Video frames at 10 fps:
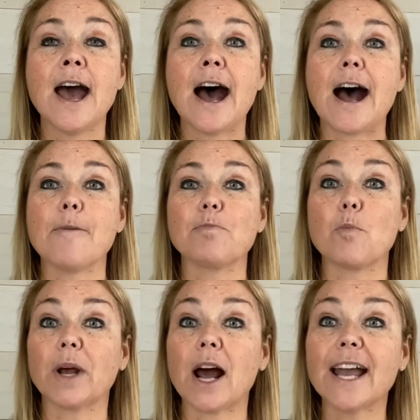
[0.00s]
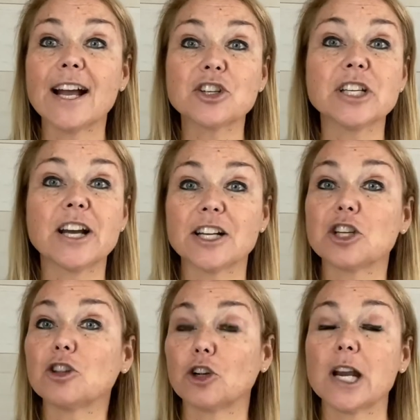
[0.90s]
um, but I actually got to
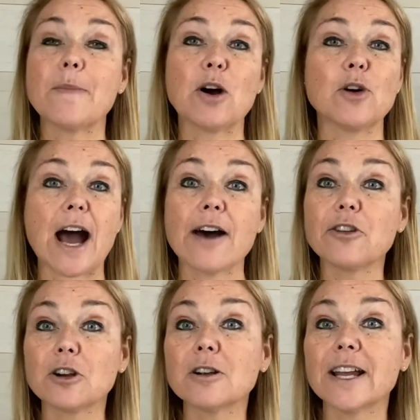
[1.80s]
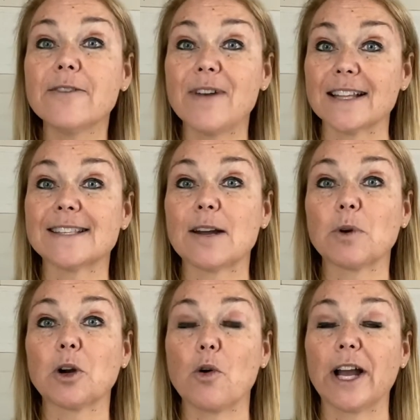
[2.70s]
learn about other events that
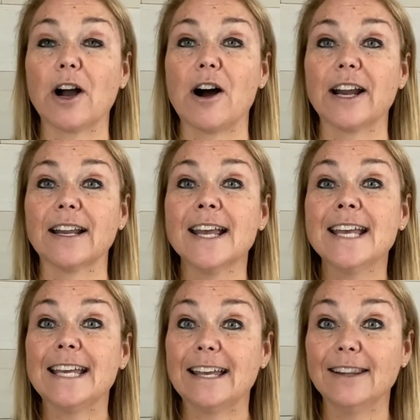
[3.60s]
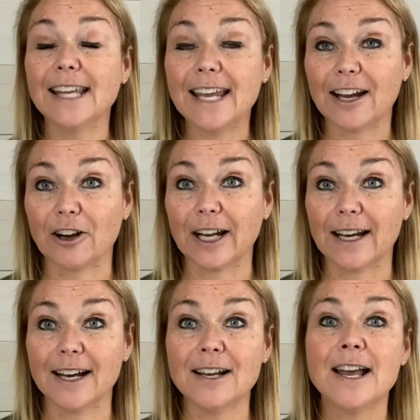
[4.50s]
were going on in the
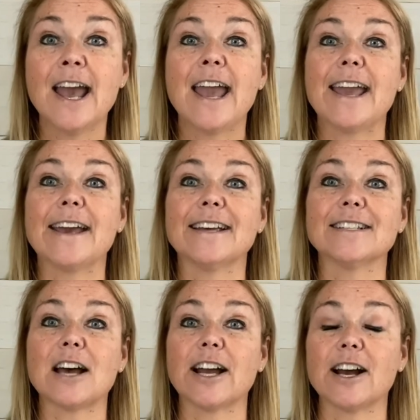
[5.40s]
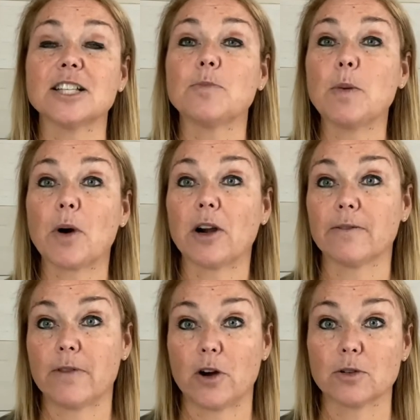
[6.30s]
area and I got to be part
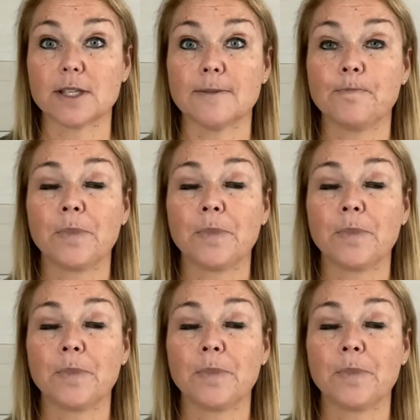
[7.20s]
of those.